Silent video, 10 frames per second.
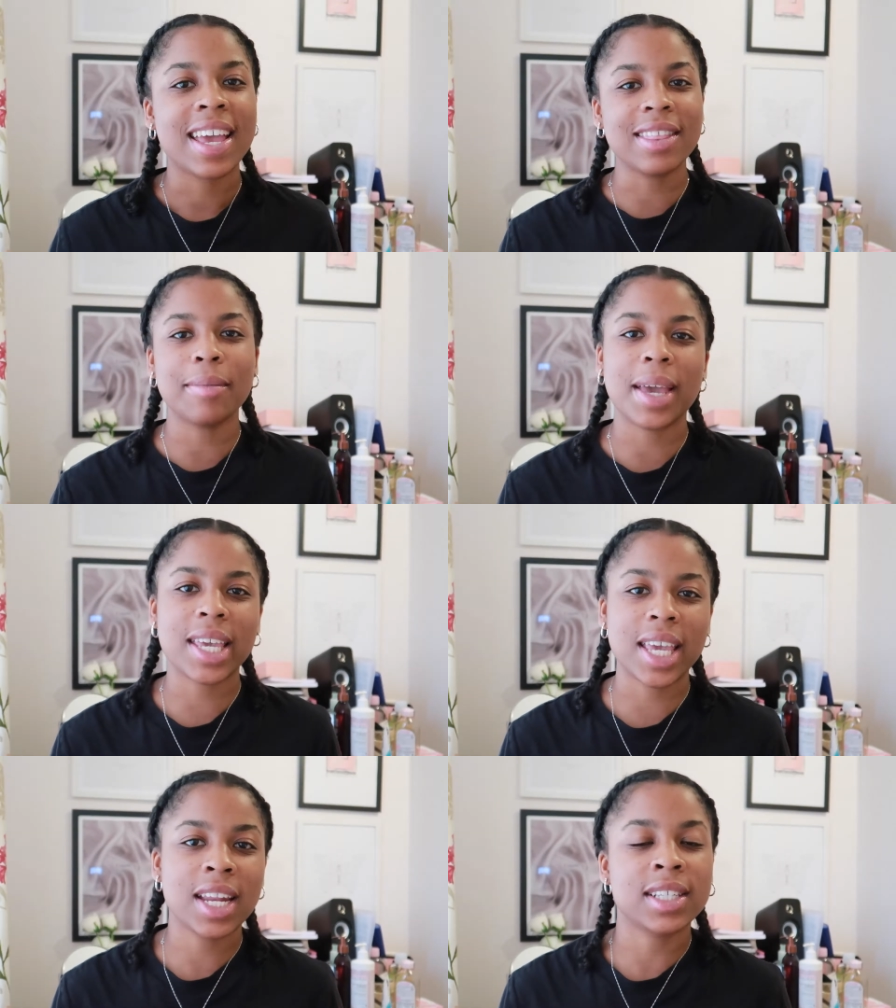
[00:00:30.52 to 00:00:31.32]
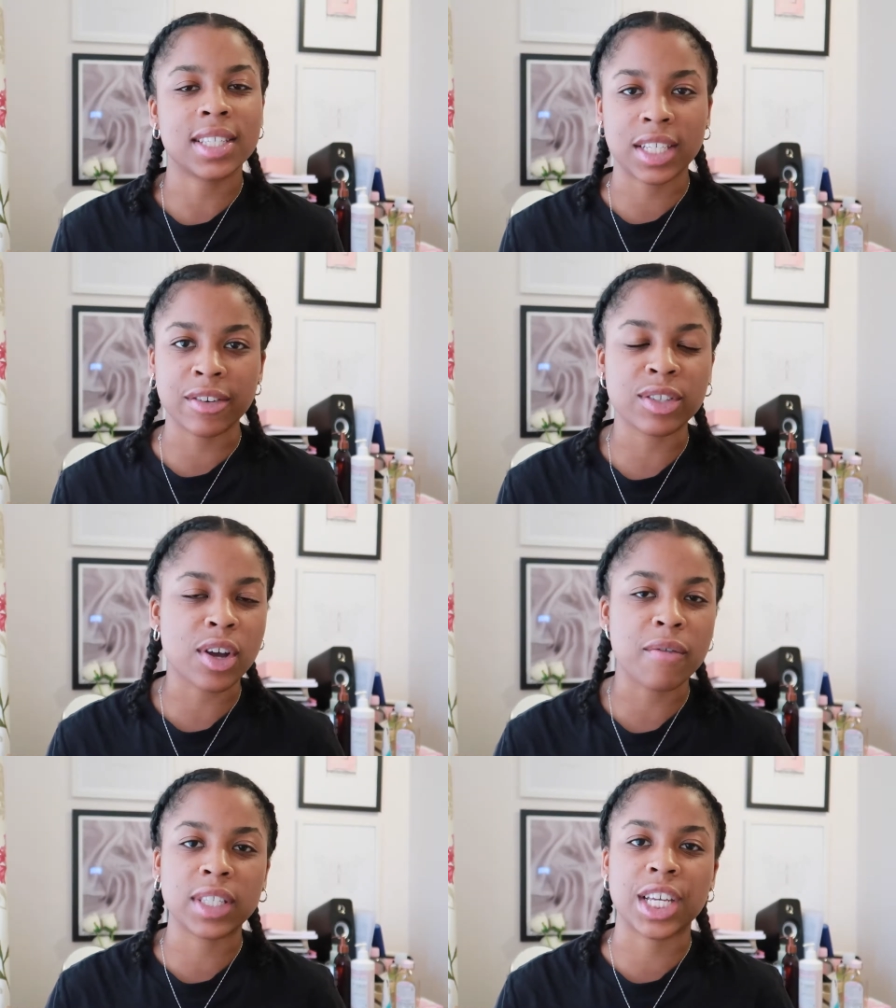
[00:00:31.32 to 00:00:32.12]
In the Making is a series of
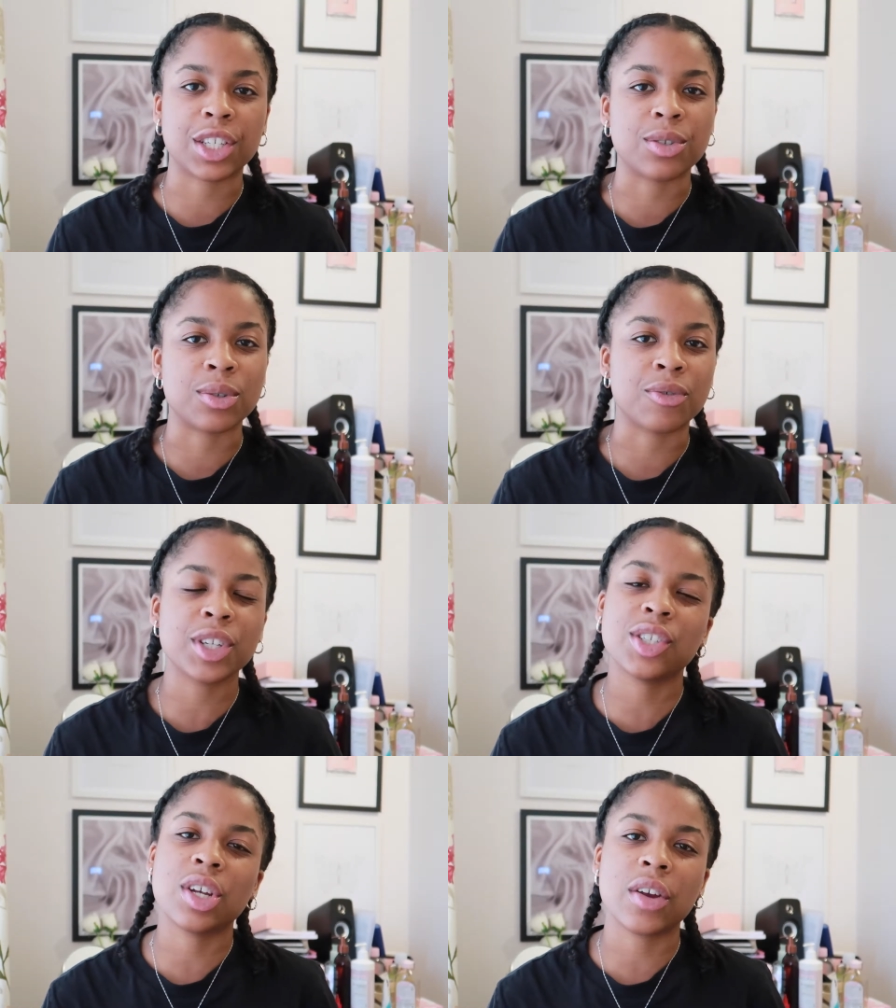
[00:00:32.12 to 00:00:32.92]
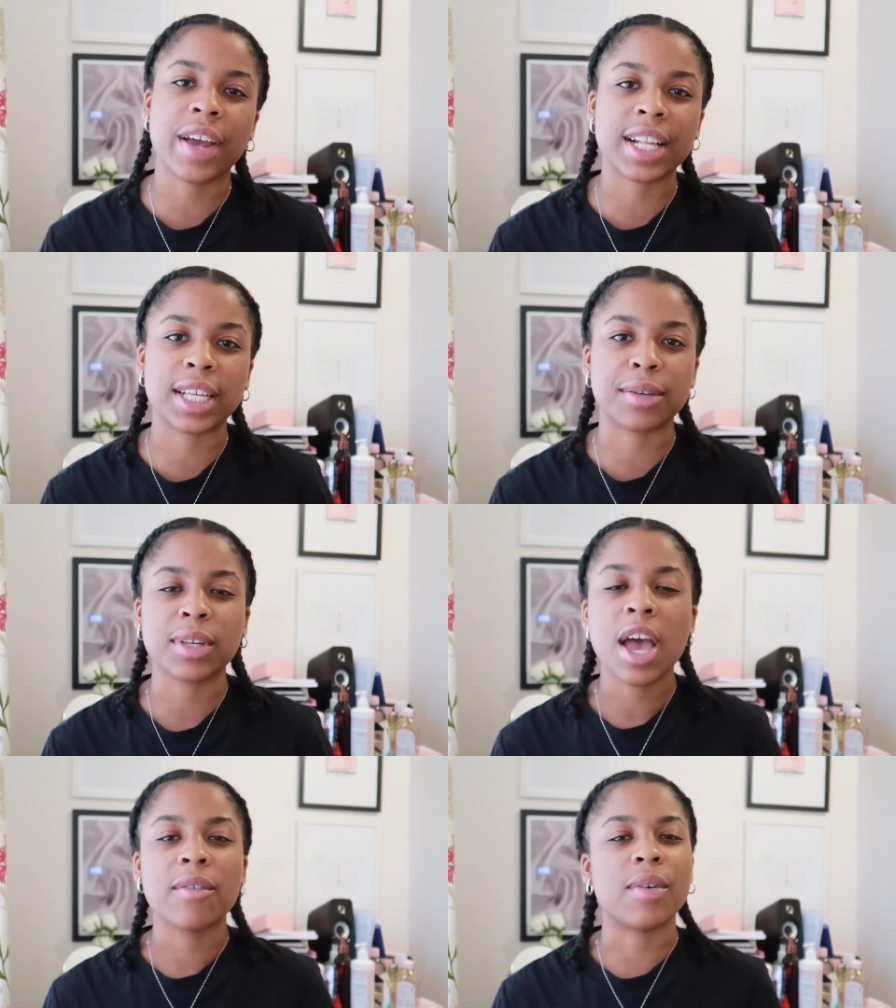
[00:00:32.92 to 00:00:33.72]
conversations with Christian creatives
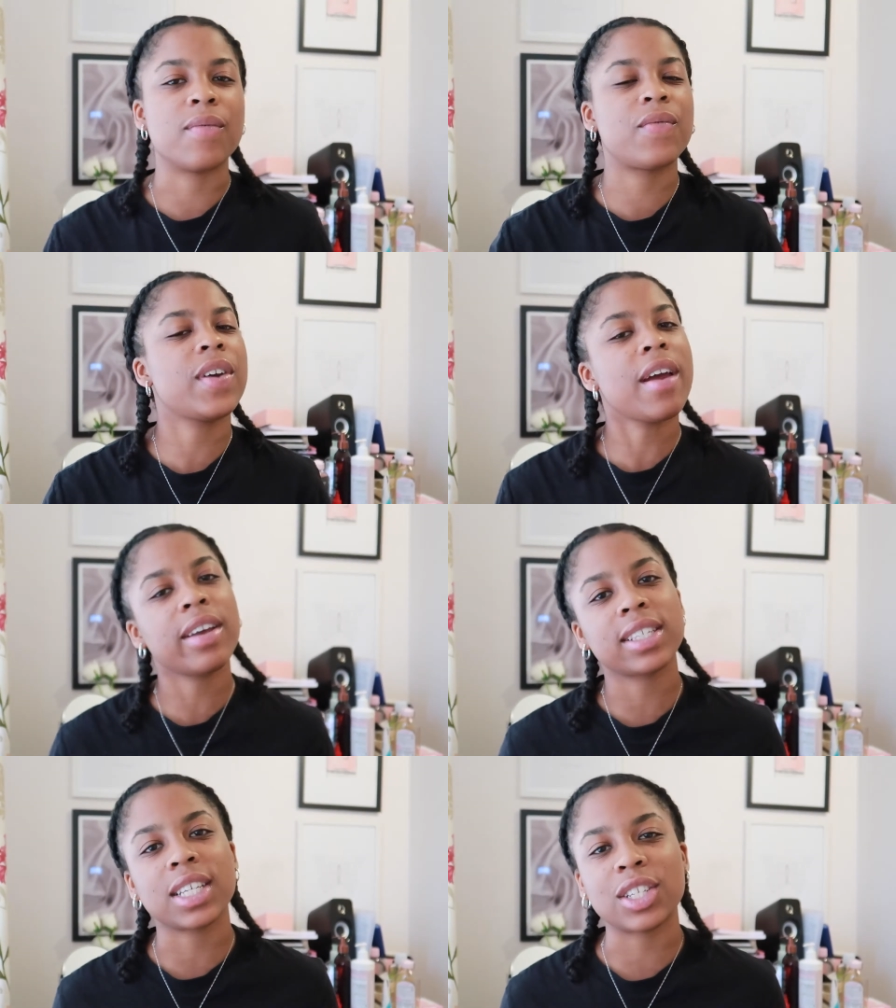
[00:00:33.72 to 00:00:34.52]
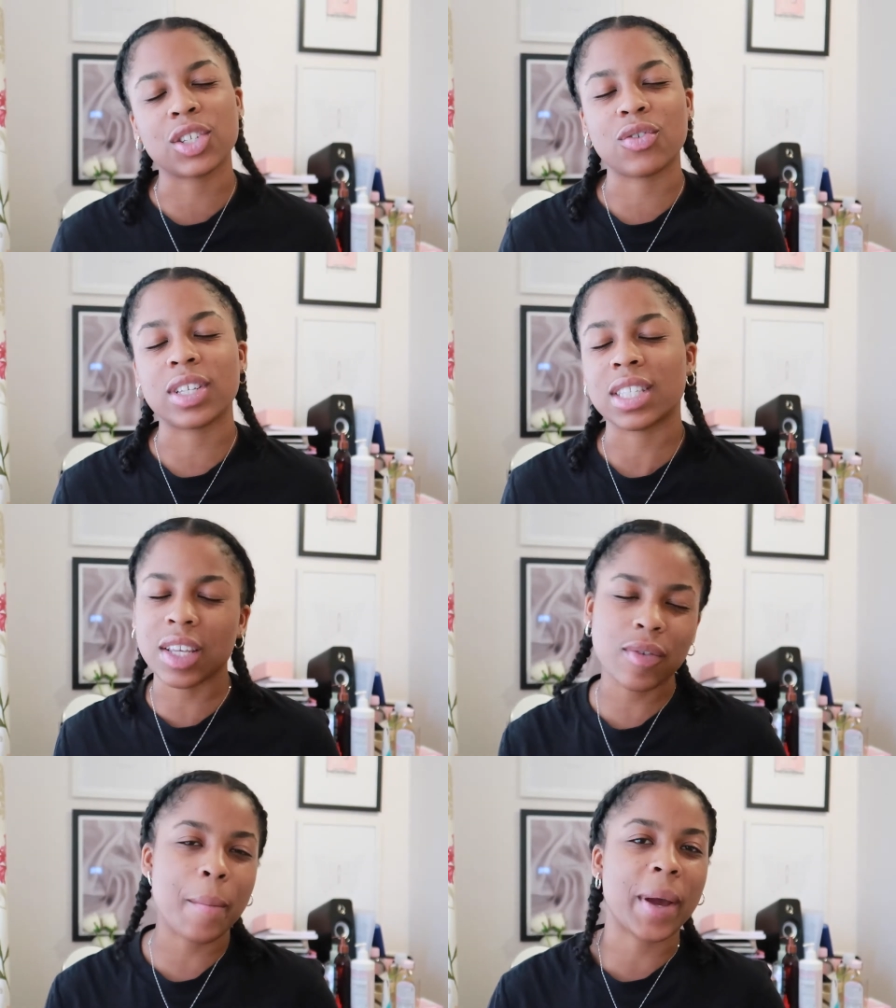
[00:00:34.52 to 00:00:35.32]
from various industries and
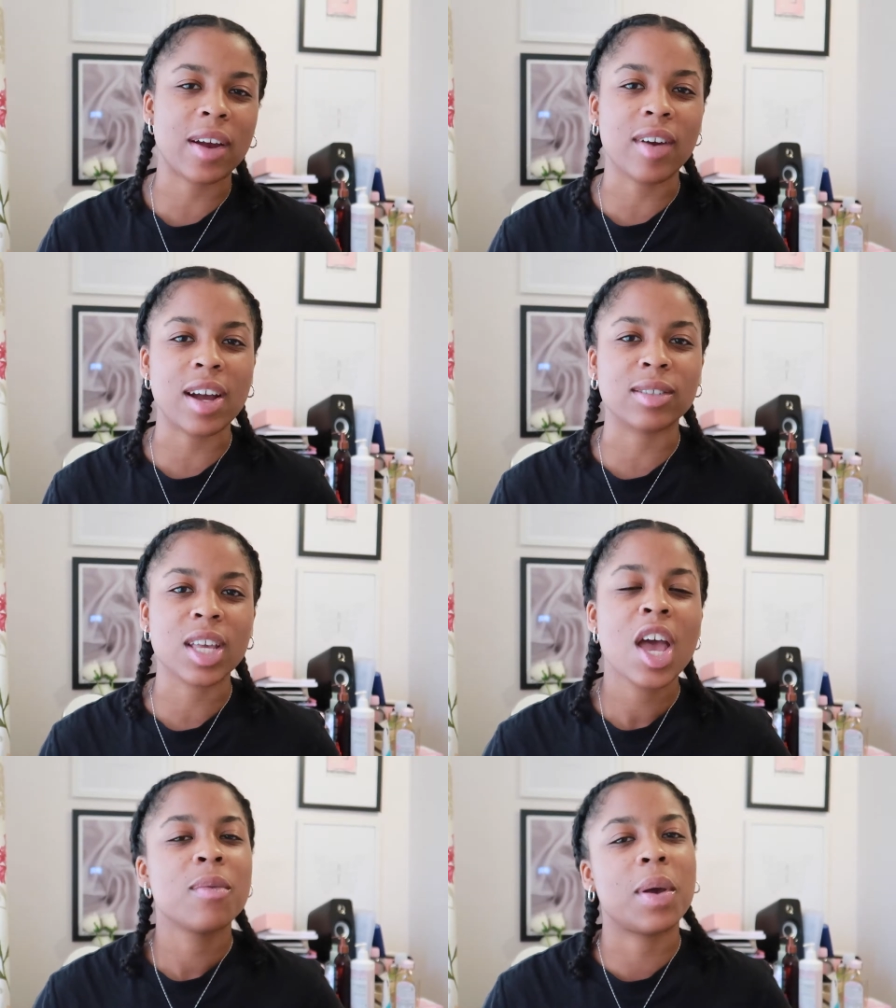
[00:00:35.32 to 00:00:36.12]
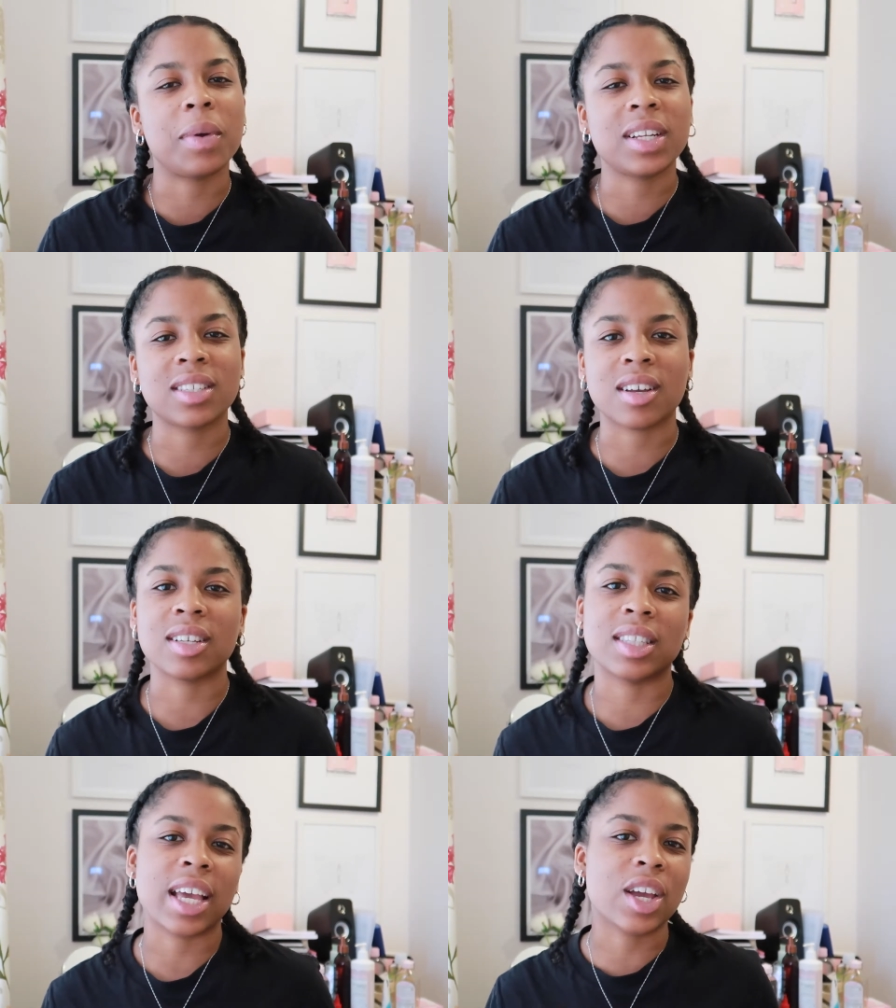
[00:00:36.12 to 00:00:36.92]
different backgrounds where we
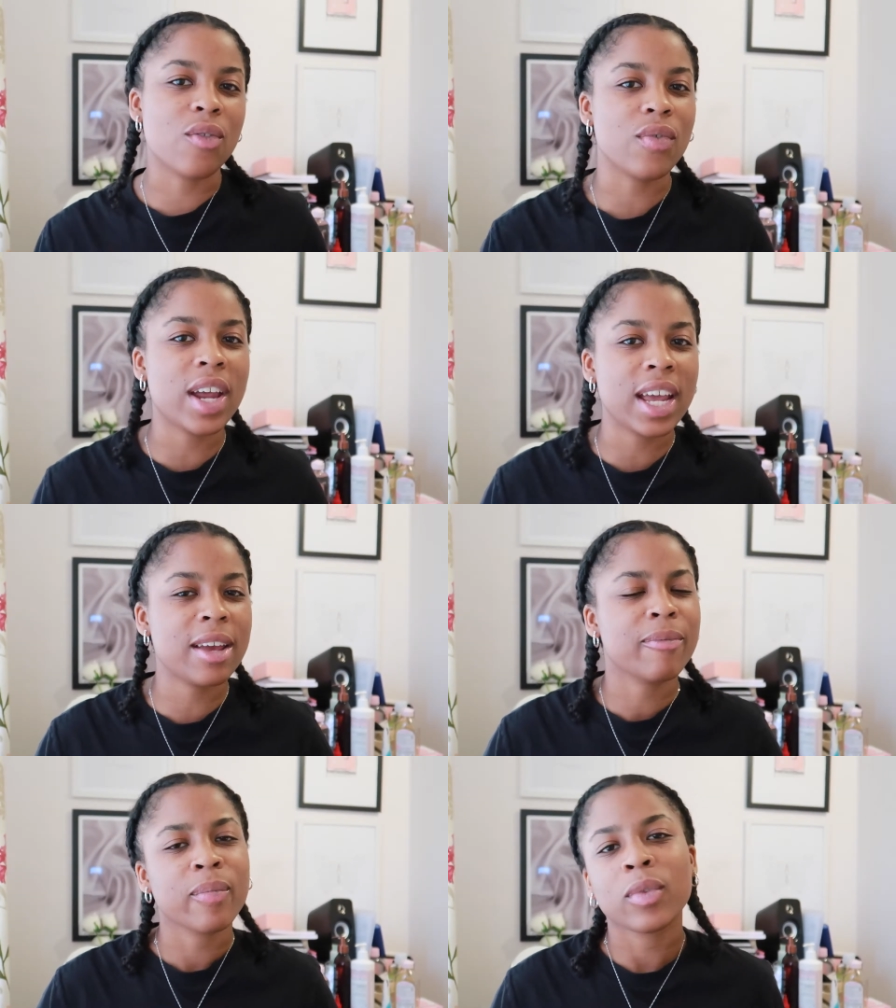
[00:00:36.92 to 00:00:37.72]
discuss their career,